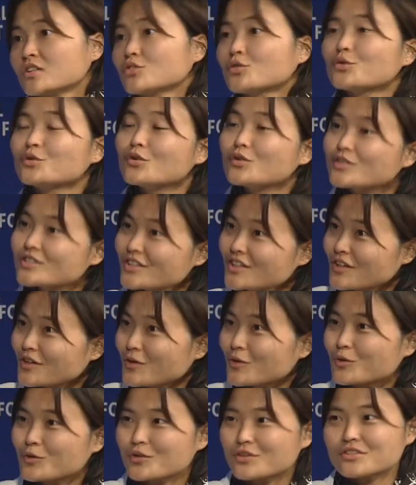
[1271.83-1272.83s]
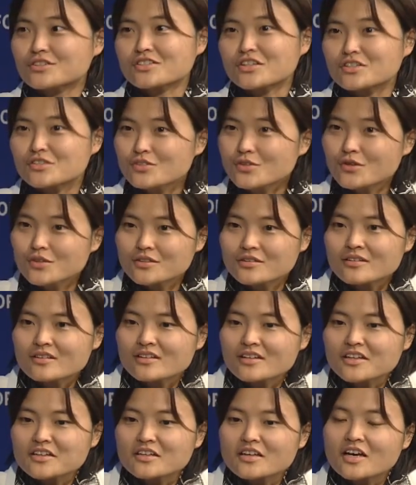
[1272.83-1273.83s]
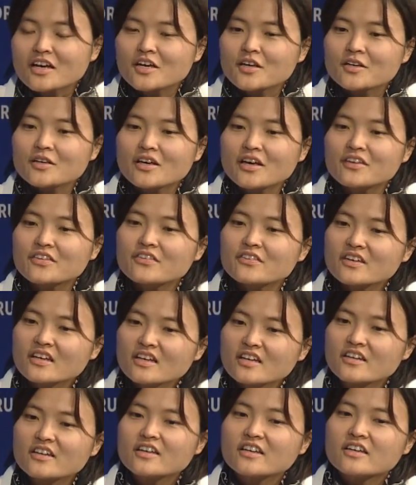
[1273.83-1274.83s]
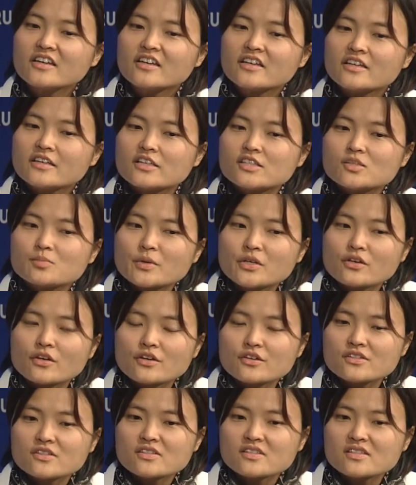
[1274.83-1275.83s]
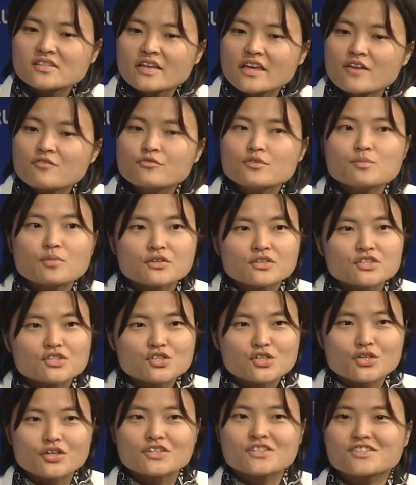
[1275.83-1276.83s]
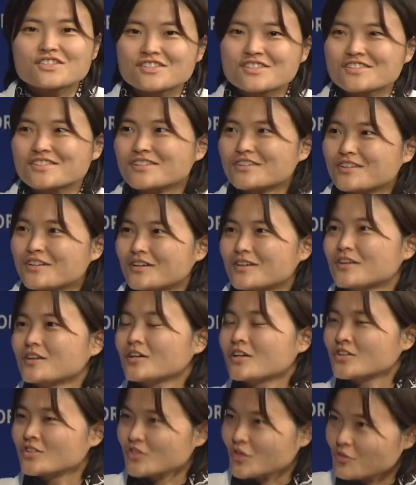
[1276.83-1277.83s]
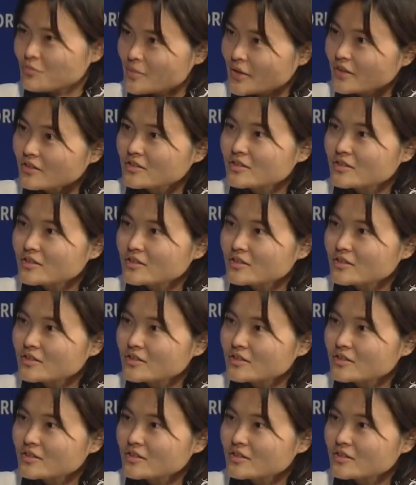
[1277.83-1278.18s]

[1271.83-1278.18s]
Toyota or Credit Suisse. Okay. Like, I think it's because everybody trusts SoftBank,